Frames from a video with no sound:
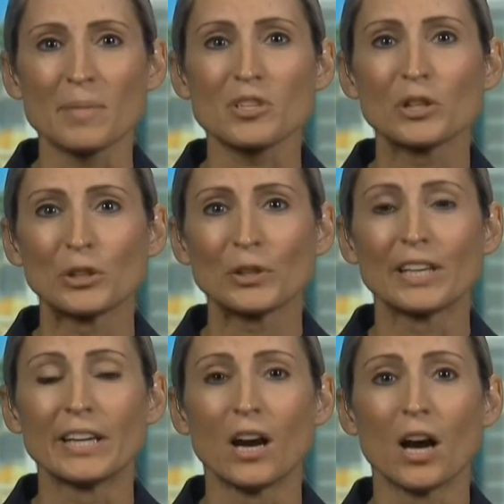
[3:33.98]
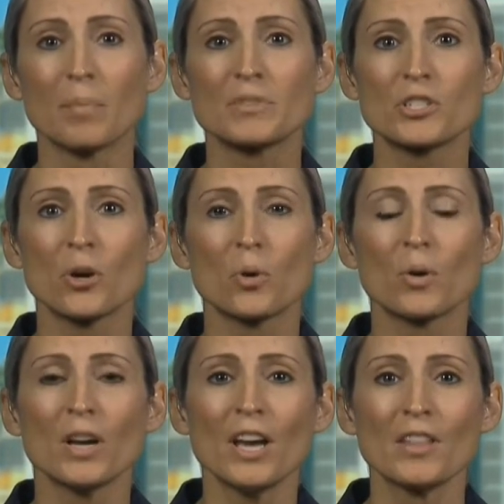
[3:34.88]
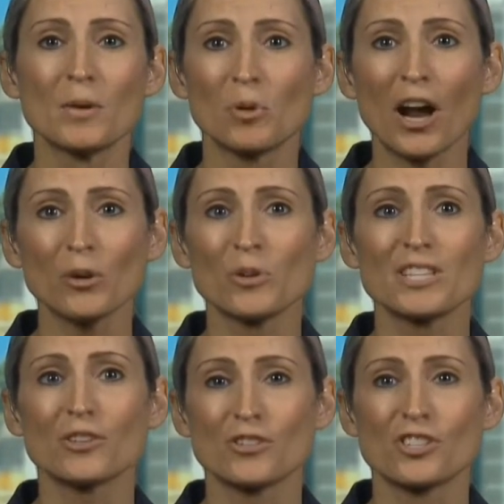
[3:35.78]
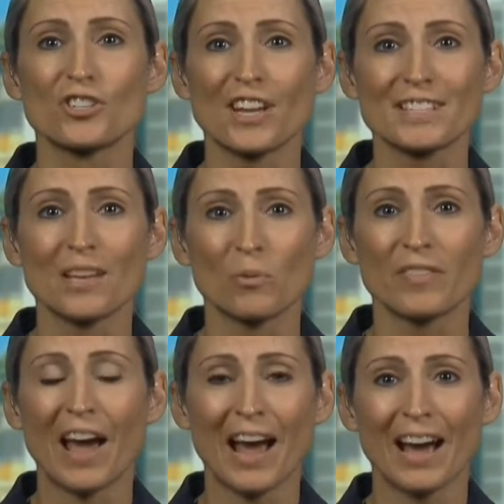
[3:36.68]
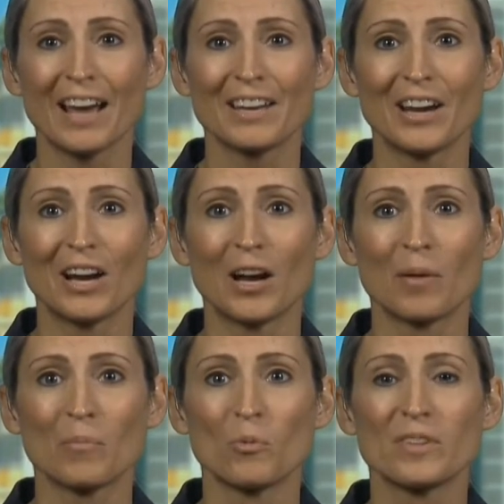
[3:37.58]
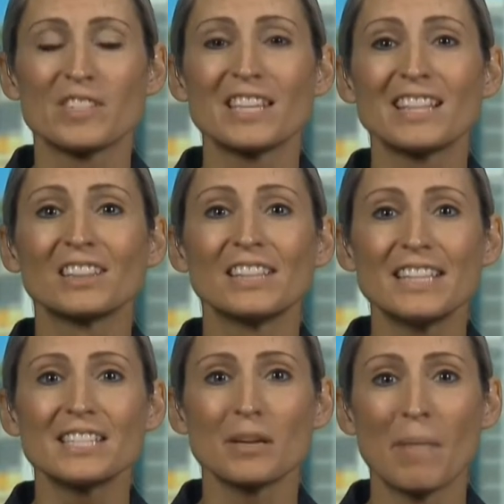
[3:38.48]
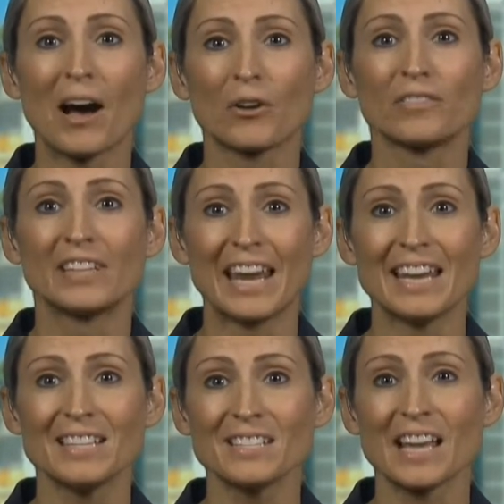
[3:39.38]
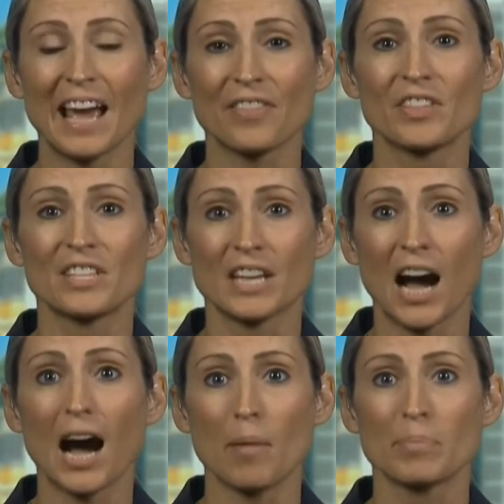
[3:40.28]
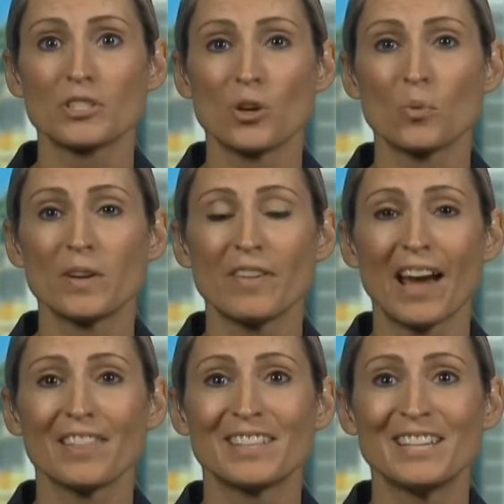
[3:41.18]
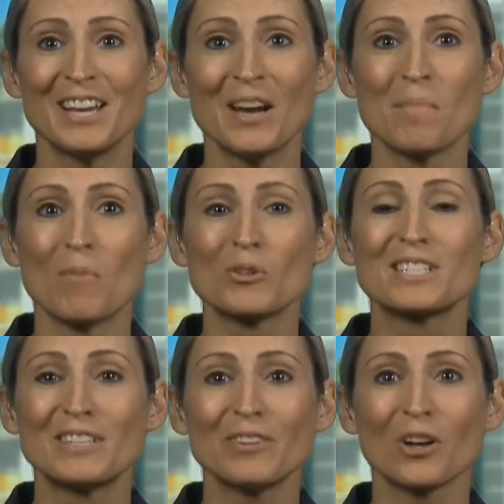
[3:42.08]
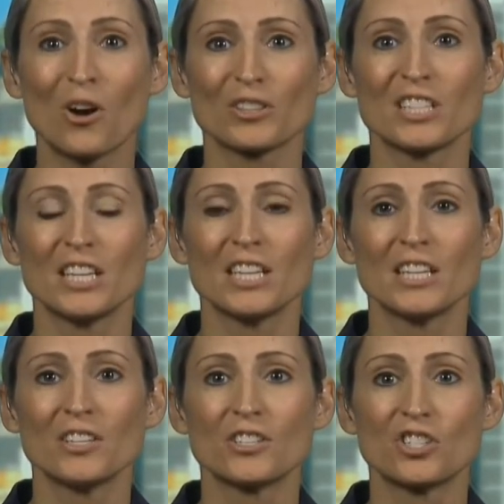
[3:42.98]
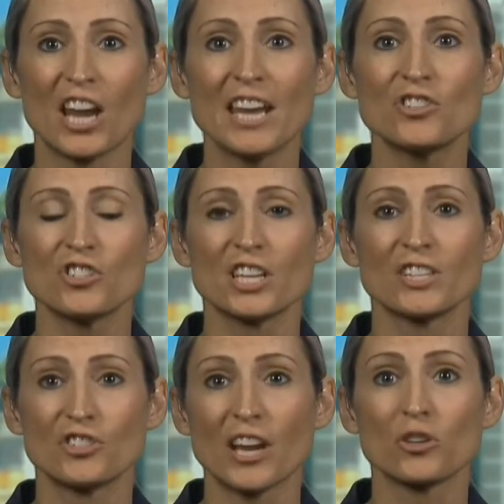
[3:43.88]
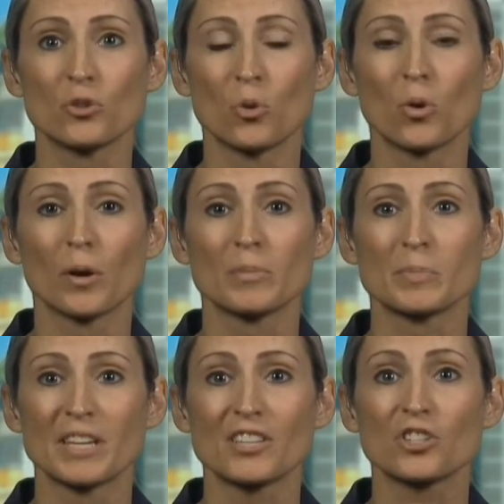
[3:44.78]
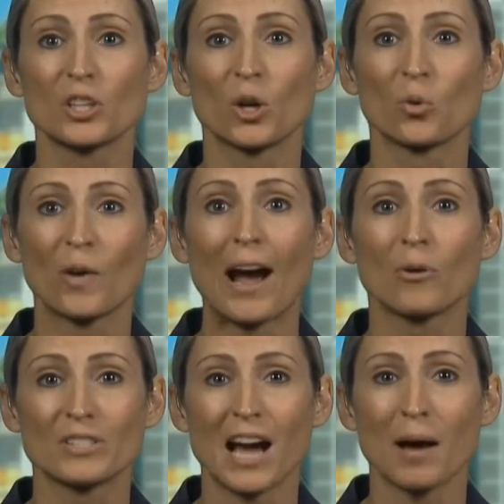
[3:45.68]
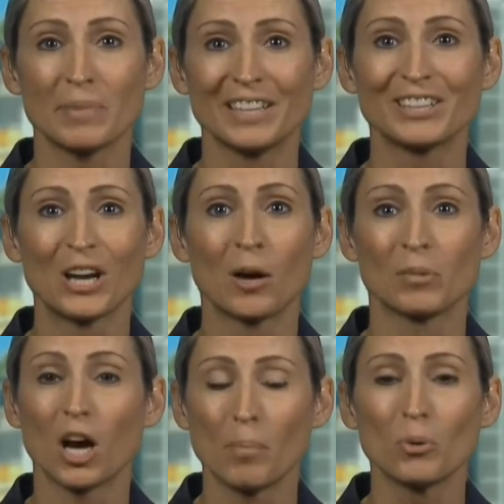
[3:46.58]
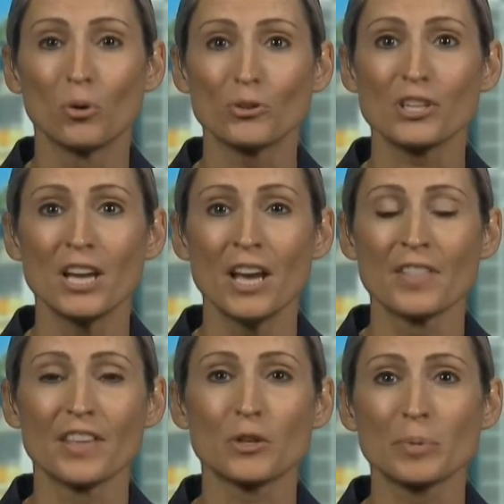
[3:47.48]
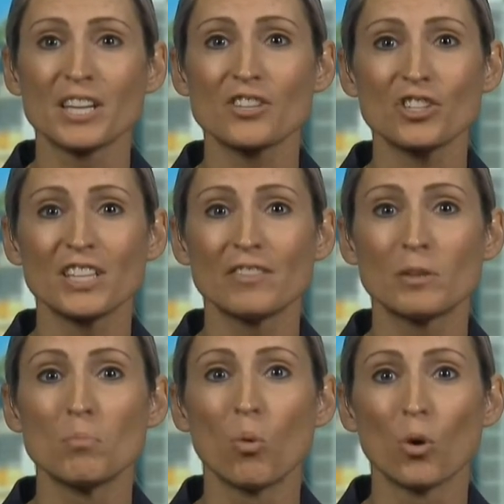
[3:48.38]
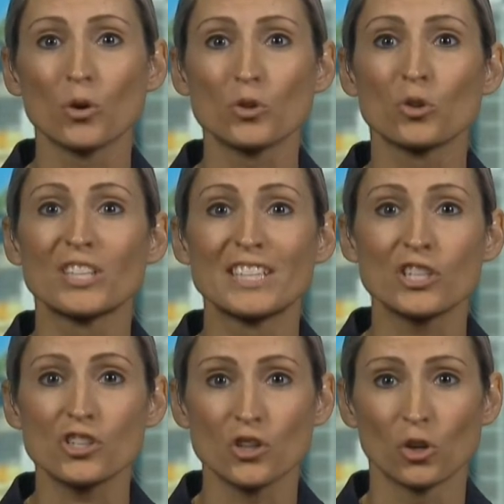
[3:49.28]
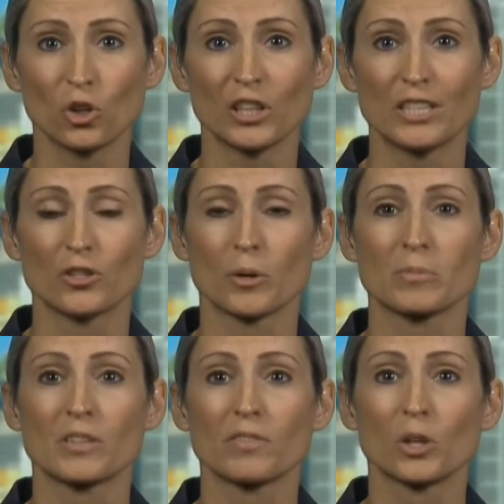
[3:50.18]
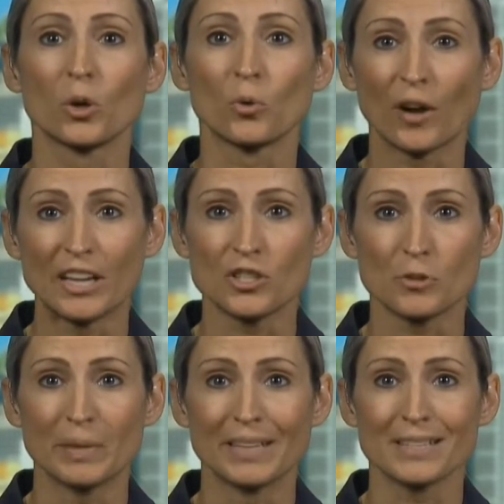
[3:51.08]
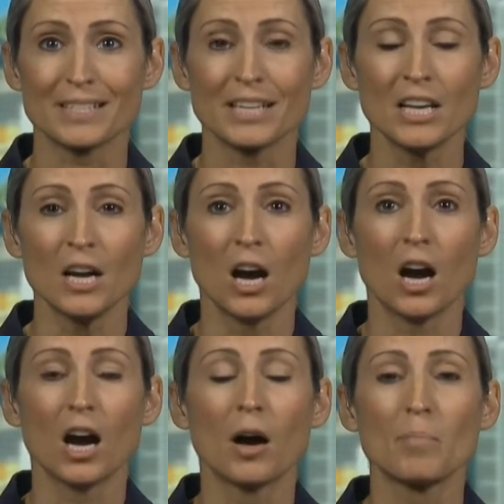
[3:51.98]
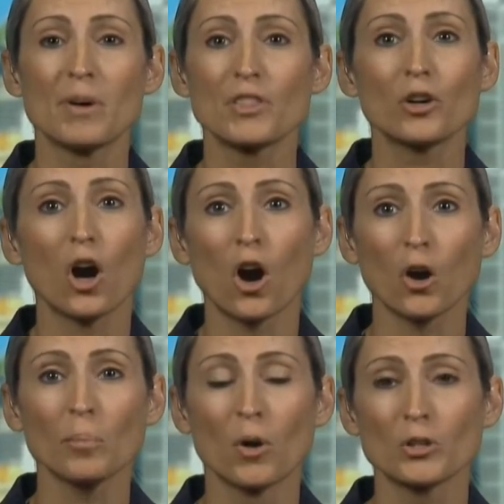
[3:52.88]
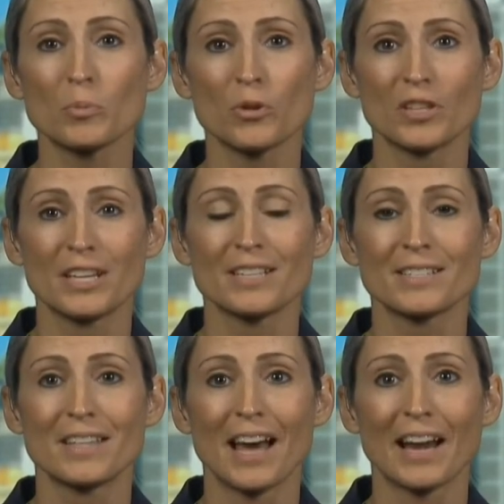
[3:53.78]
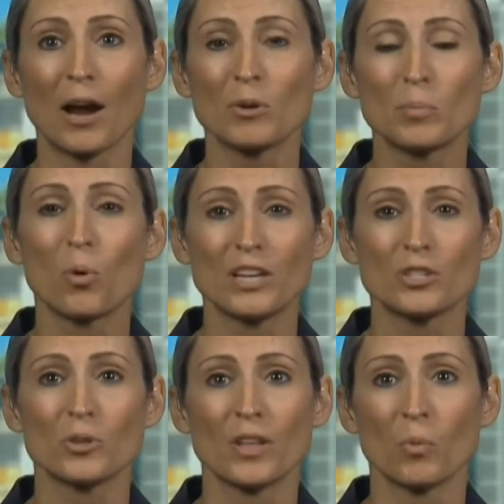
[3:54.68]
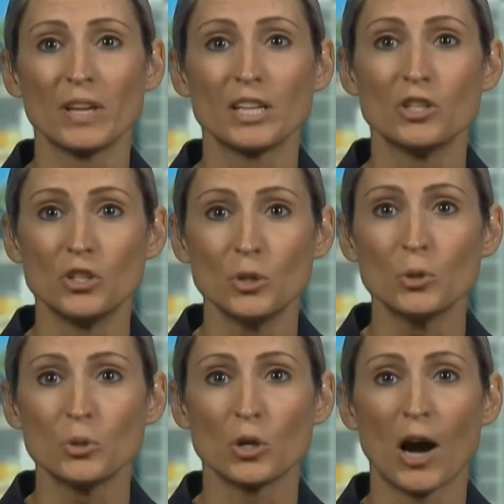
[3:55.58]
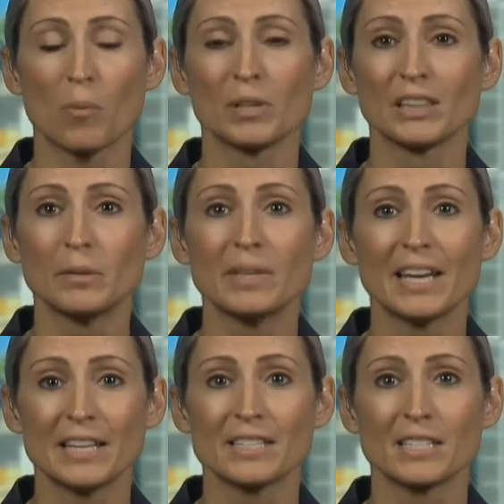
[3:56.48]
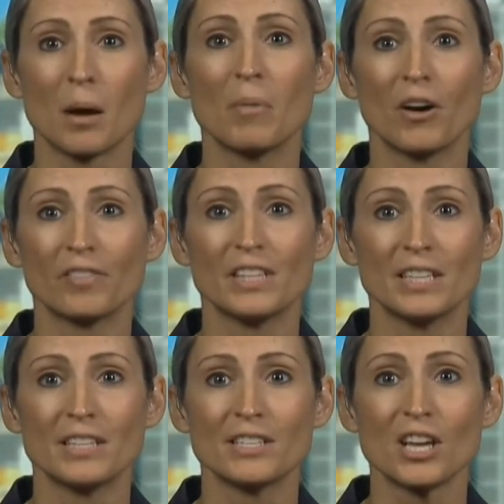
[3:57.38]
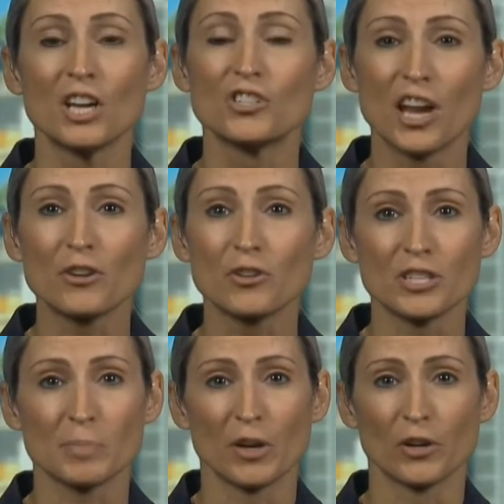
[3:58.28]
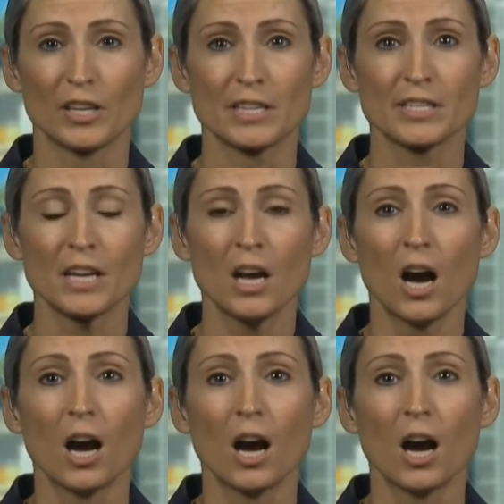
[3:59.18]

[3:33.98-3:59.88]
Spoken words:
Absolutely. So the broader research suggests that we've seen the least amount of gains at the top. So we've had the most difficulty changing gender norms potentially around top income couples, that they're potentially even more traditional in terms of their arrangements. But there are multiple things that I would point to that we can do to help eliminate some of these gender disparities.